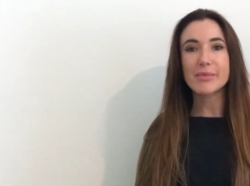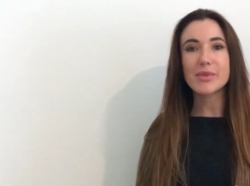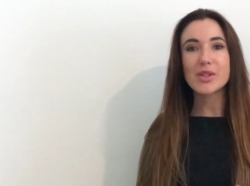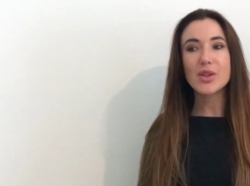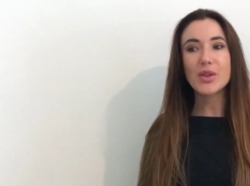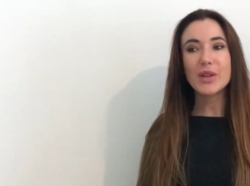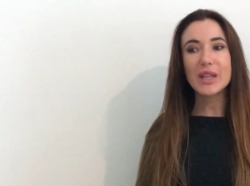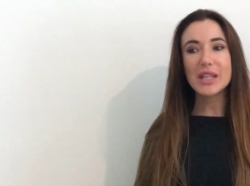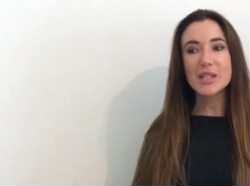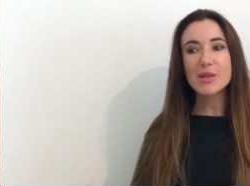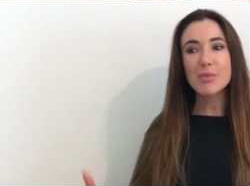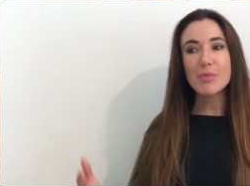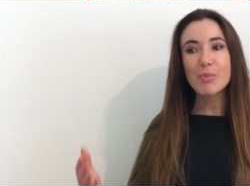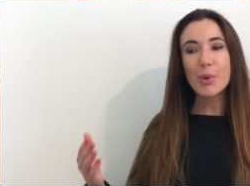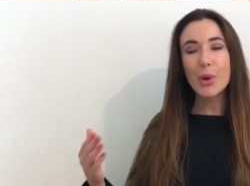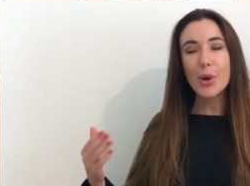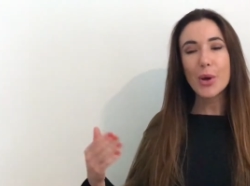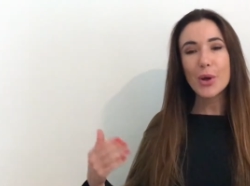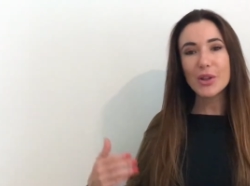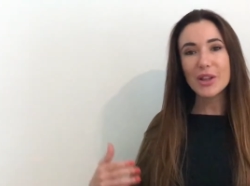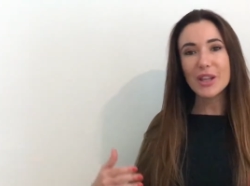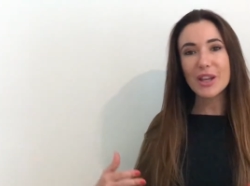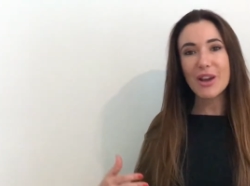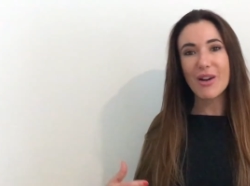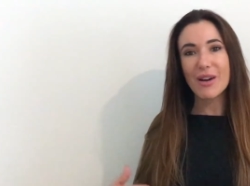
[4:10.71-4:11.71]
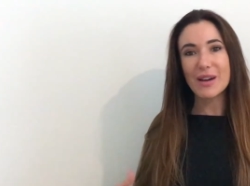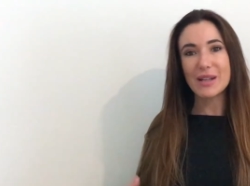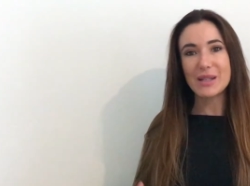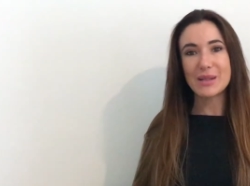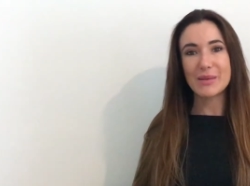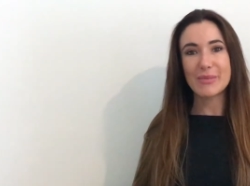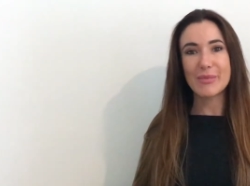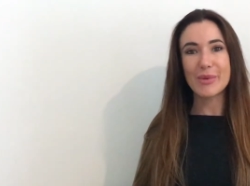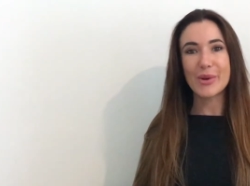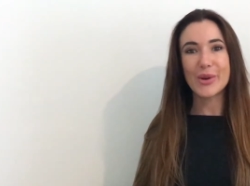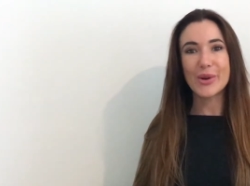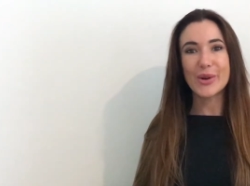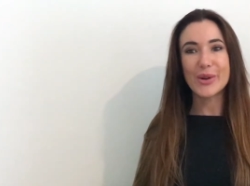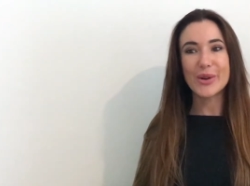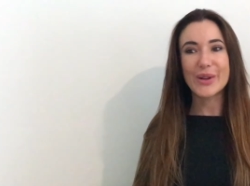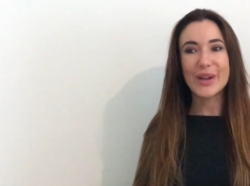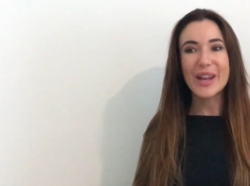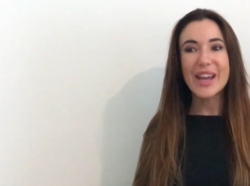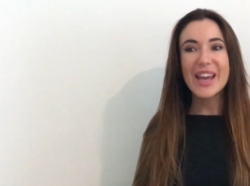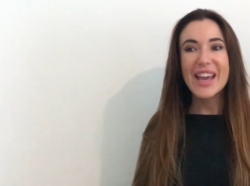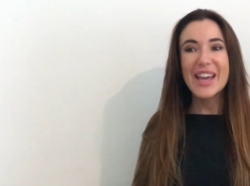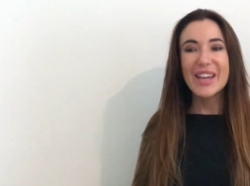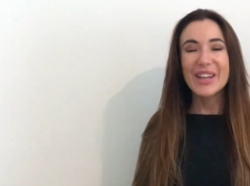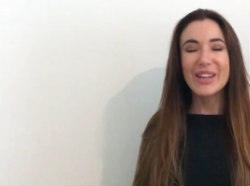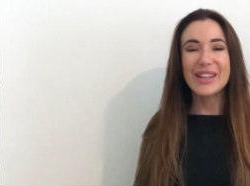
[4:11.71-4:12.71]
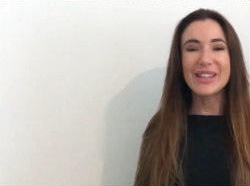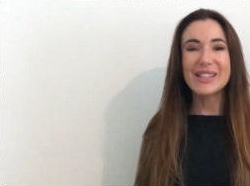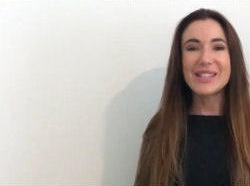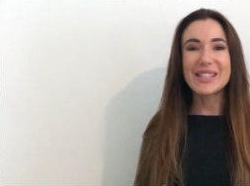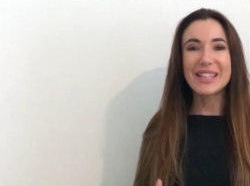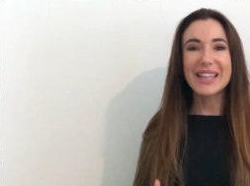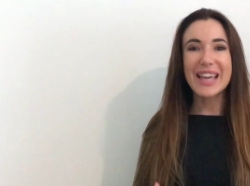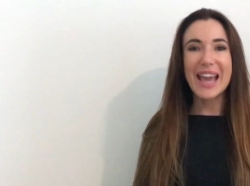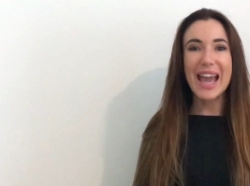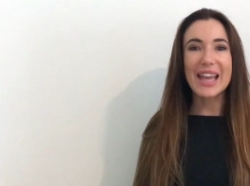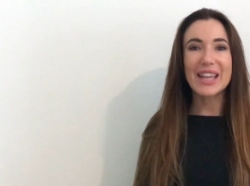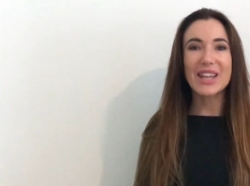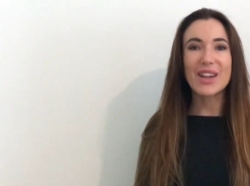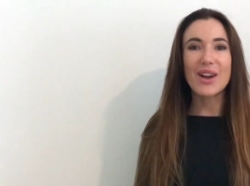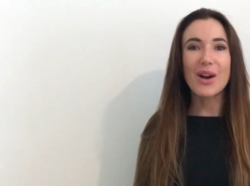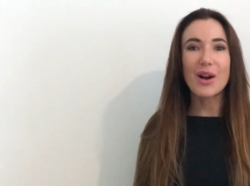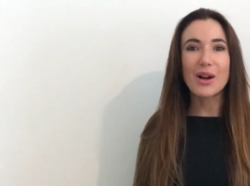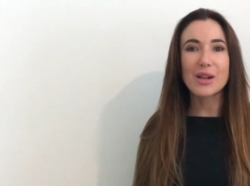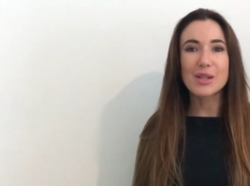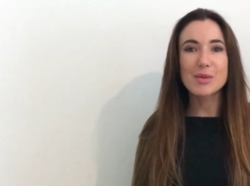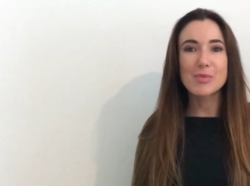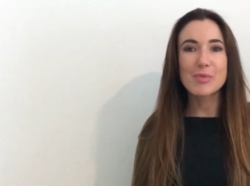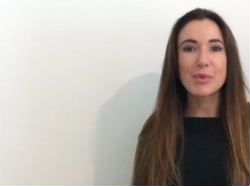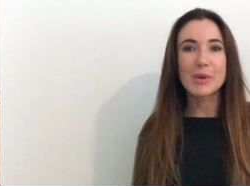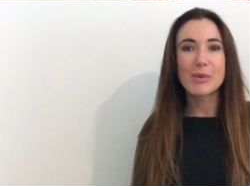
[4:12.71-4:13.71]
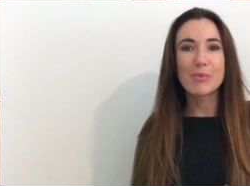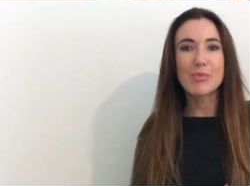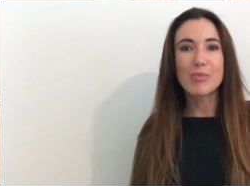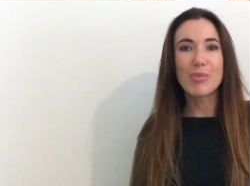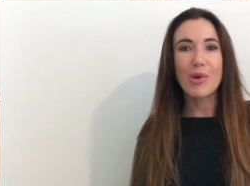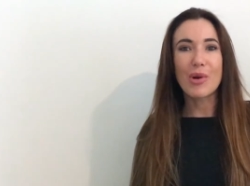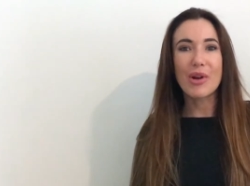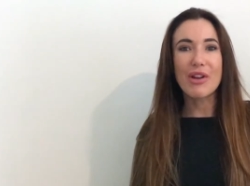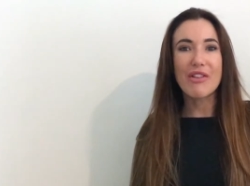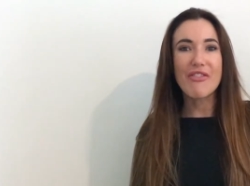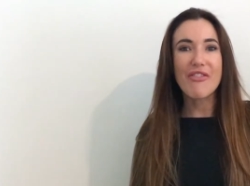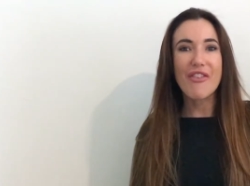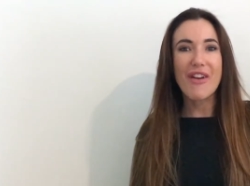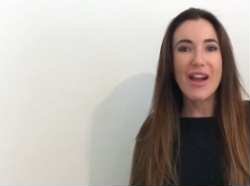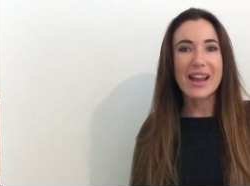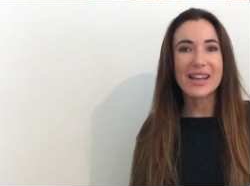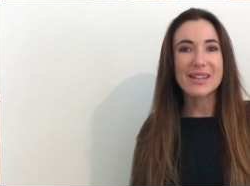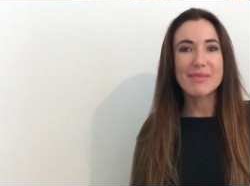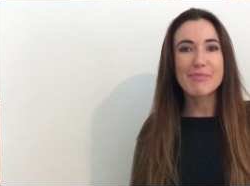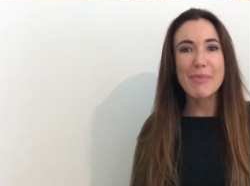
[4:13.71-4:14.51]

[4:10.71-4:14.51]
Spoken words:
So you need to put the item on, you need to get your husband, boyfriend,